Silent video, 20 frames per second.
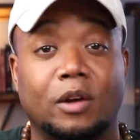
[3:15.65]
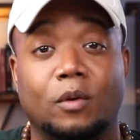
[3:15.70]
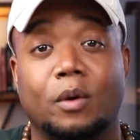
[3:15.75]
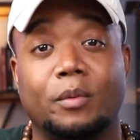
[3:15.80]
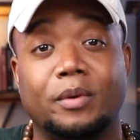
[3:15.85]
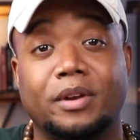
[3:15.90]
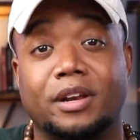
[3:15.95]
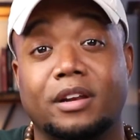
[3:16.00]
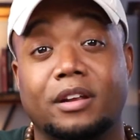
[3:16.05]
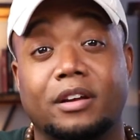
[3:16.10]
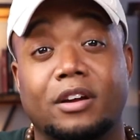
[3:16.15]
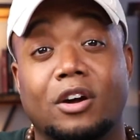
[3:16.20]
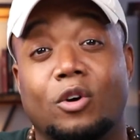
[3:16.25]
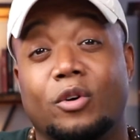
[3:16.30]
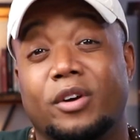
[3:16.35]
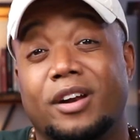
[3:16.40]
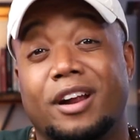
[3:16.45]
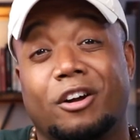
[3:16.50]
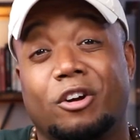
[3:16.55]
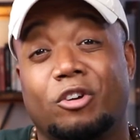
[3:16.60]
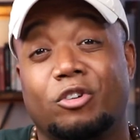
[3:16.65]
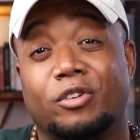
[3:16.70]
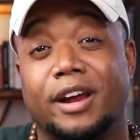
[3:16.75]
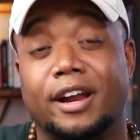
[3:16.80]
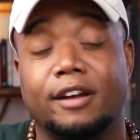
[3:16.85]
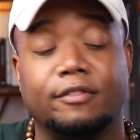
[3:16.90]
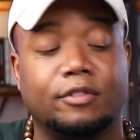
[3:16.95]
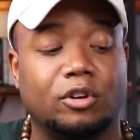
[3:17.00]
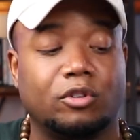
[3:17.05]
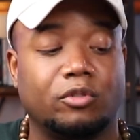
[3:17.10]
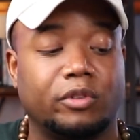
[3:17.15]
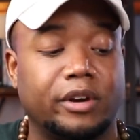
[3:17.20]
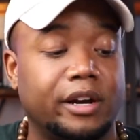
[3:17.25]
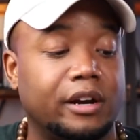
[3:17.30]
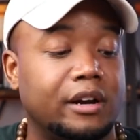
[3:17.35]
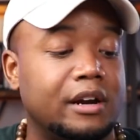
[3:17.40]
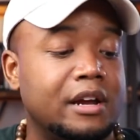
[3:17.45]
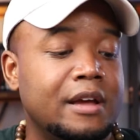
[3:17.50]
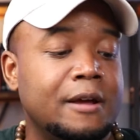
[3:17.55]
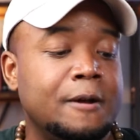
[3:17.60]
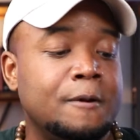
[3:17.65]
where we need to go in our creative career.